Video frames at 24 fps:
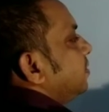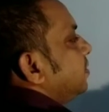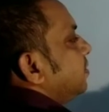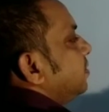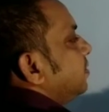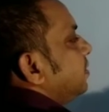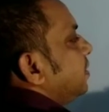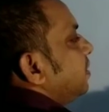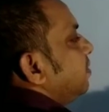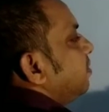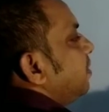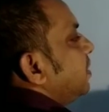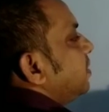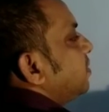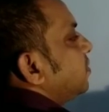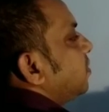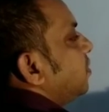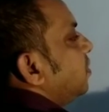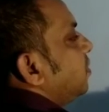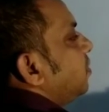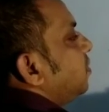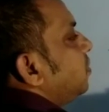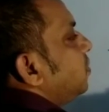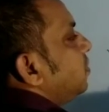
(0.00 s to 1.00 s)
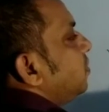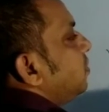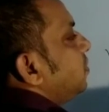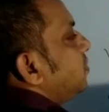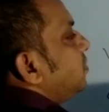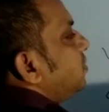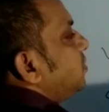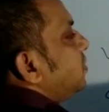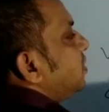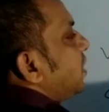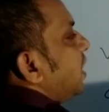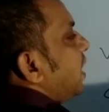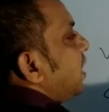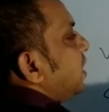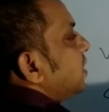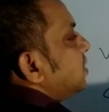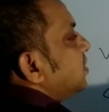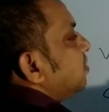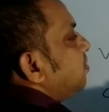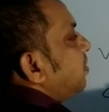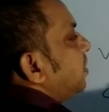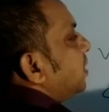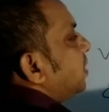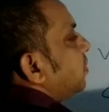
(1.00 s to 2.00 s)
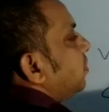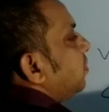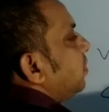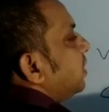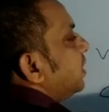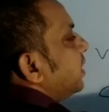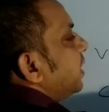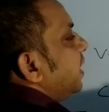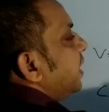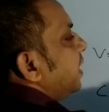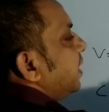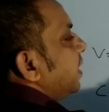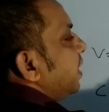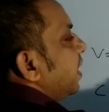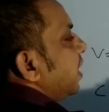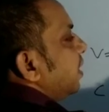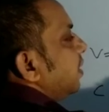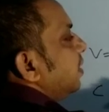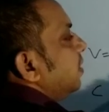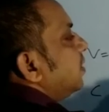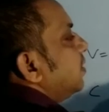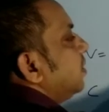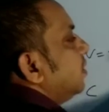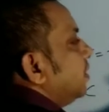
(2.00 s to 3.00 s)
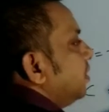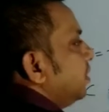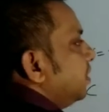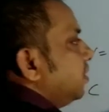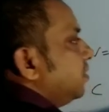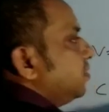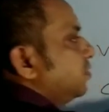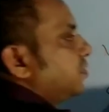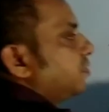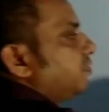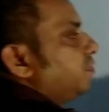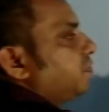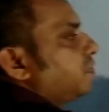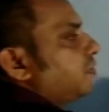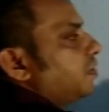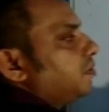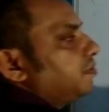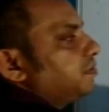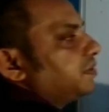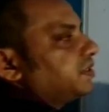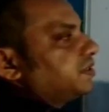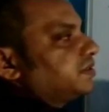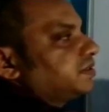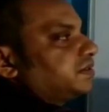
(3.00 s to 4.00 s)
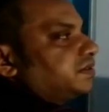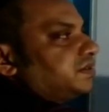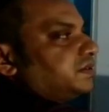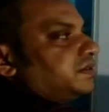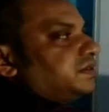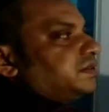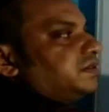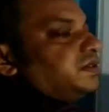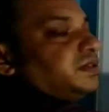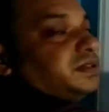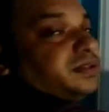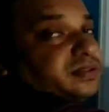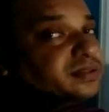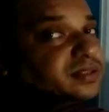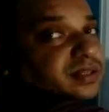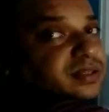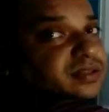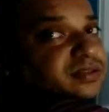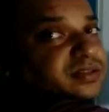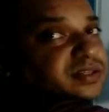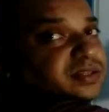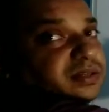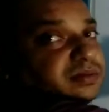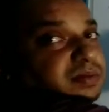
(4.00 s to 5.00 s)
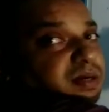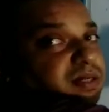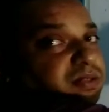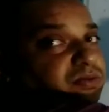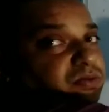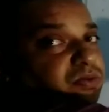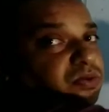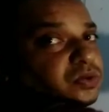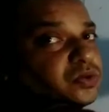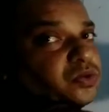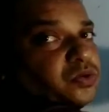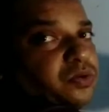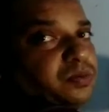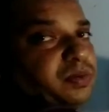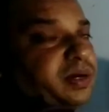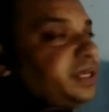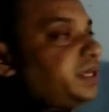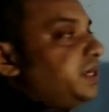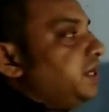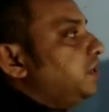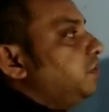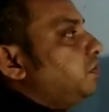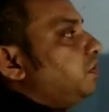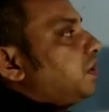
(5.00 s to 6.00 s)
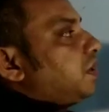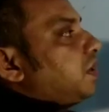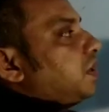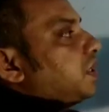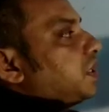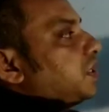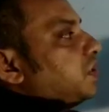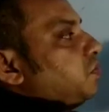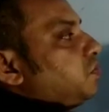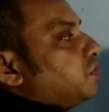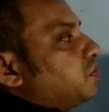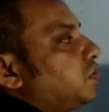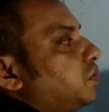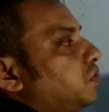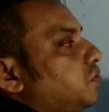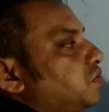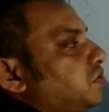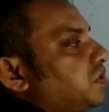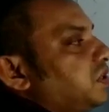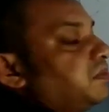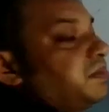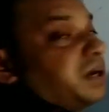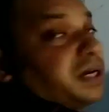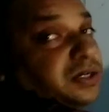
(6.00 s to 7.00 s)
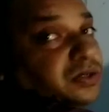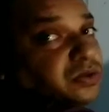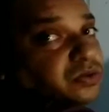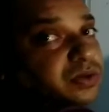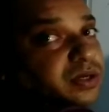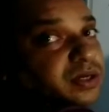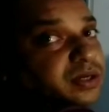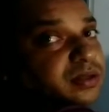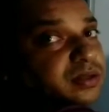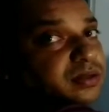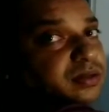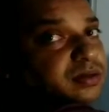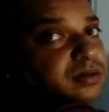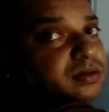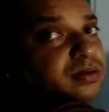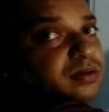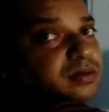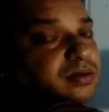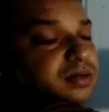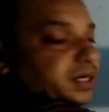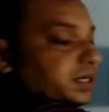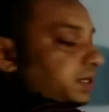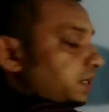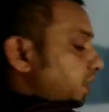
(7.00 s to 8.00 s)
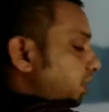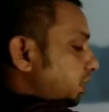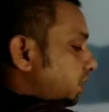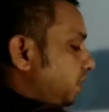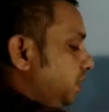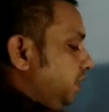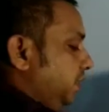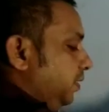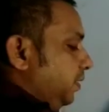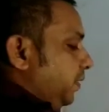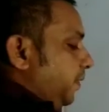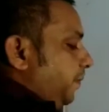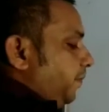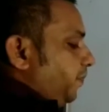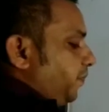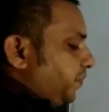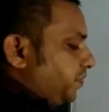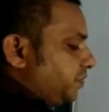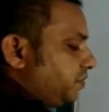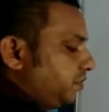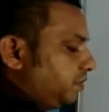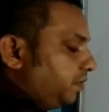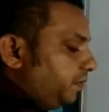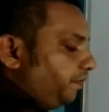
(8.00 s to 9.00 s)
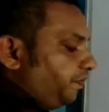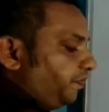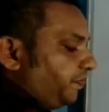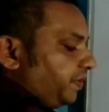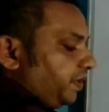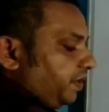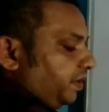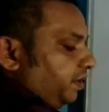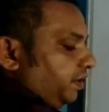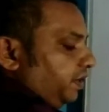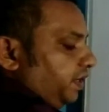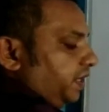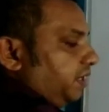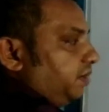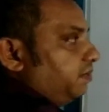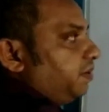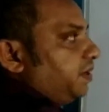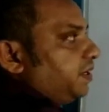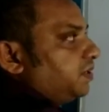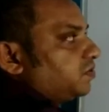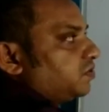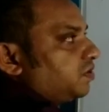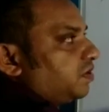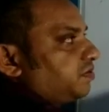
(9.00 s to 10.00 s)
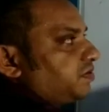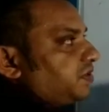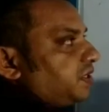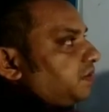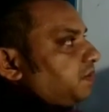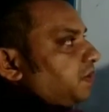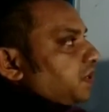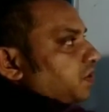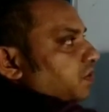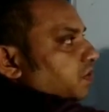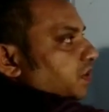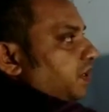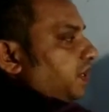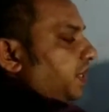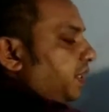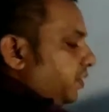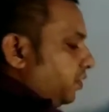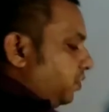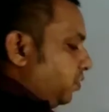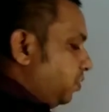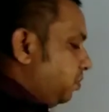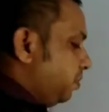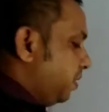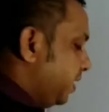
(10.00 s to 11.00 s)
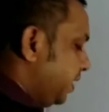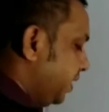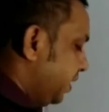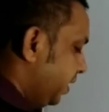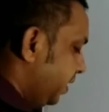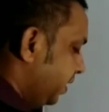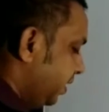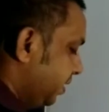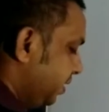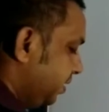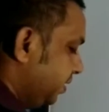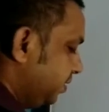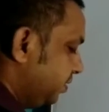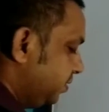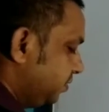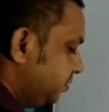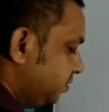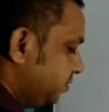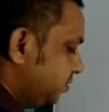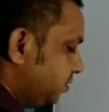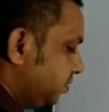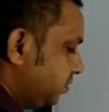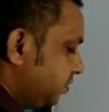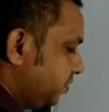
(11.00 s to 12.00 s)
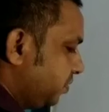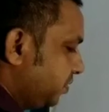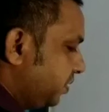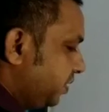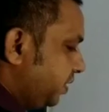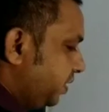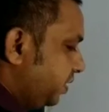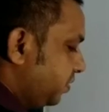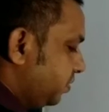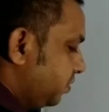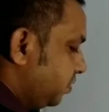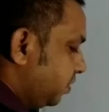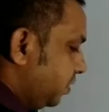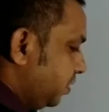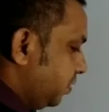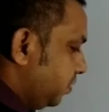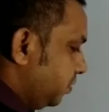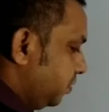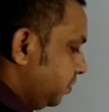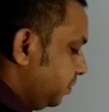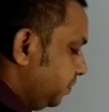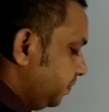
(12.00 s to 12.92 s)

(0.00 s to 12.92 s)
sigma is equal to charge per unit area. So from this sigma is equal to Q by A, you can write Q is equal to sigma into D. Right now? So in place of sigma, you can write Q by A. So C is equal to